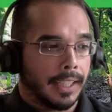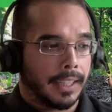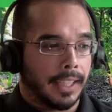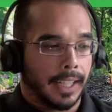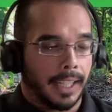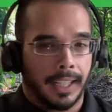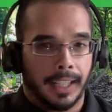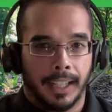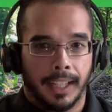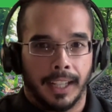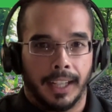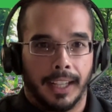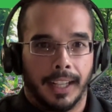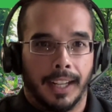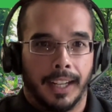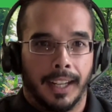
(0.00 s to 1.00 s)
that
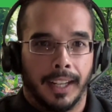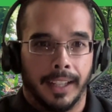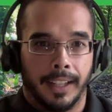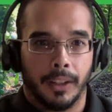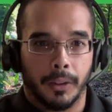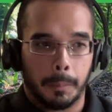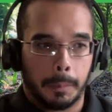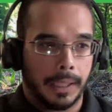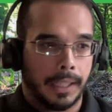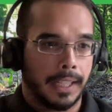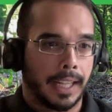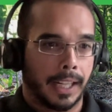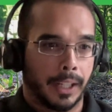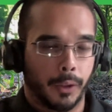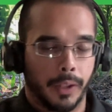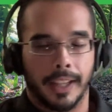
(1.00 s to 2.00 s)
I completely
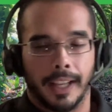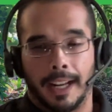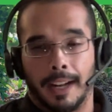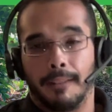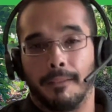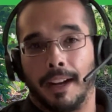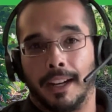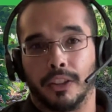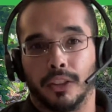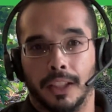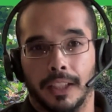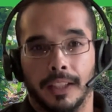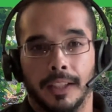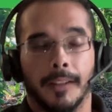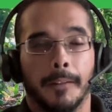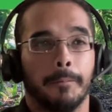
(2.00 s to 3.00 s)
agree that I've
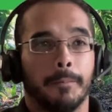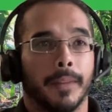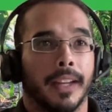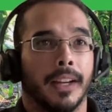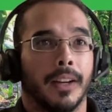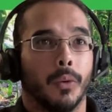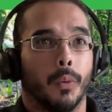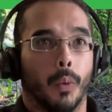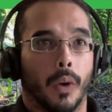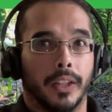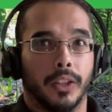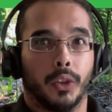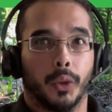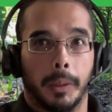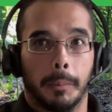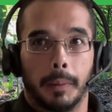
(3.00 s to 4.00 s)
actually
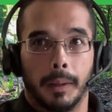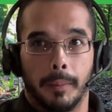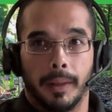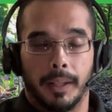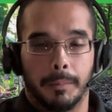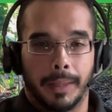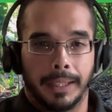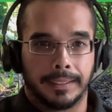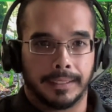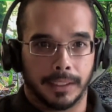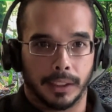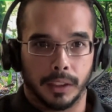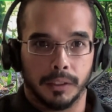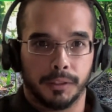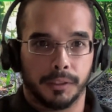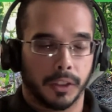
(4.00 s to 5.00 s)
want to implement
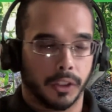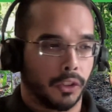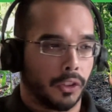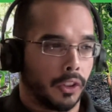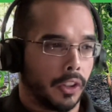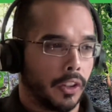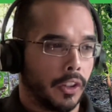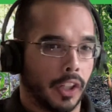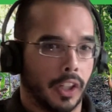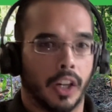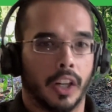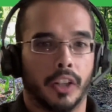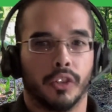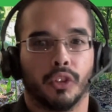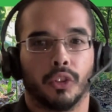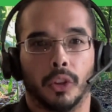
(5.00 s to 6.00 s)
myself, because there
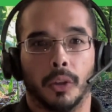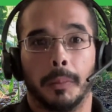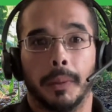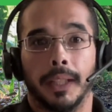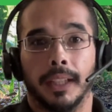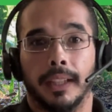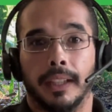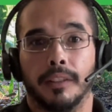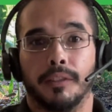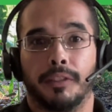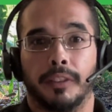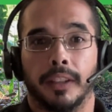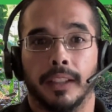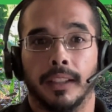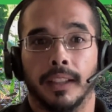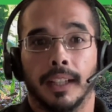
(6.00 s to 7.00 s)
are so many
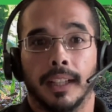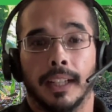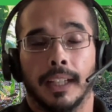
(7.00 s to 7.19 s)
different